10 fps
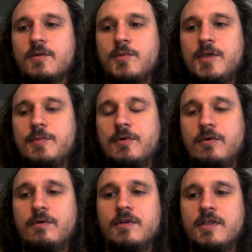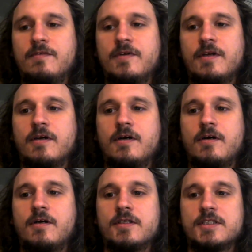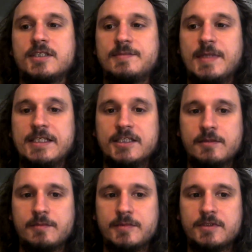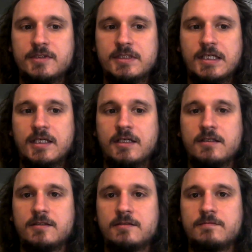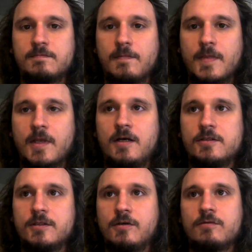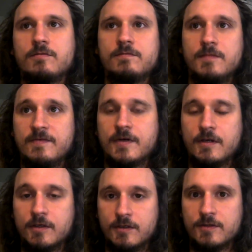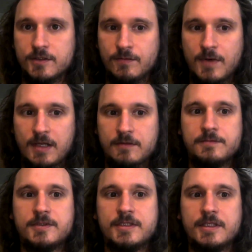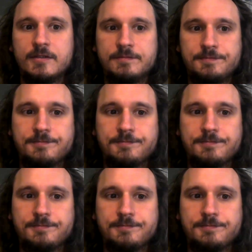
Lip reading: people living on spaceships and also living on Earth as well, still.